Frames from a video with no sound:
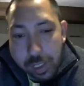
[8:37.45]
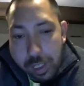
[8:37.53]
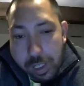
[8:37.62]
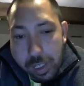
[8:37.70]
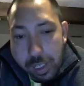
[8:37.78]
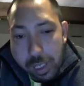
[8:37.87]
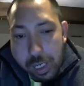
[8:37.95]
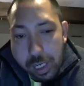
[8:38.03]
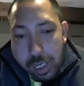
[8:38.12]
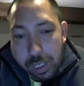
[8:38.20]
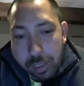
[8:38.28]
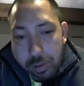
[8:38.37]
Uh,
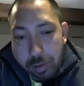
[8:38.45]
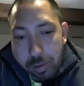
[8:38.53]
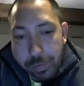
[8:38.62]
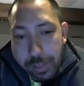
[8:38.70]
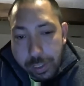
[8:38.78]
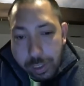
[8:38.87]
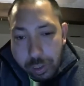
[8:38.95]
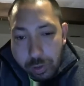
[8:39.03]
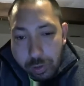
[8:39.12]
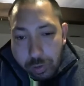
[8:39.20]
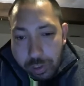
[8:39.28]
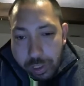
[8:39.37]
Krivenko
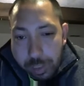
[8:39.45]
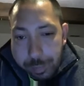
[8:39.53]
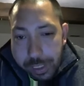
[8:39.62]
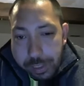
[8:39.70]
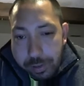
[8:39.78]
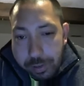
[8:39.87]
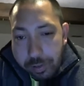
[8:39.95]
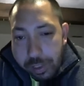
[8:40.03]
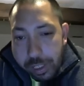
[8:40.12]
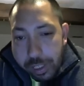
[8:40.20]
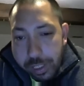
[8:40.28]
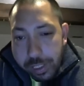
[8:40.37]
said commanders
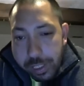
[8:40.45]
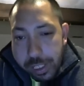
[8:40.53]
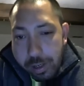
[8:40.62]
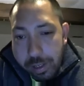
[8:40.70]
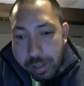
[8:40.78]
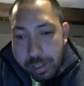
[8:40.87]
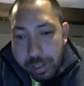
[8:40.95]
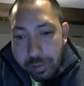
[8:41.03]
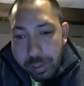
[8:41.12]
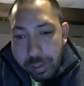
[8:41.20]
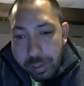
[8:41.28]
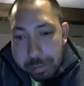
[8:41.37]
take a carrot and
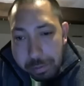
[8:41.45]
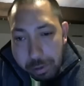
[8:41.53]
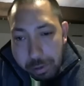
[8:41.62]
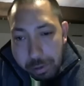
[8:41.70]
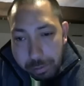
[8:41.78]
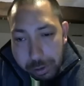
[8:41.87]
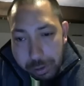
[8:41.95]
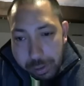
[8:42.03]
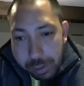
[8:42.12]
stick approach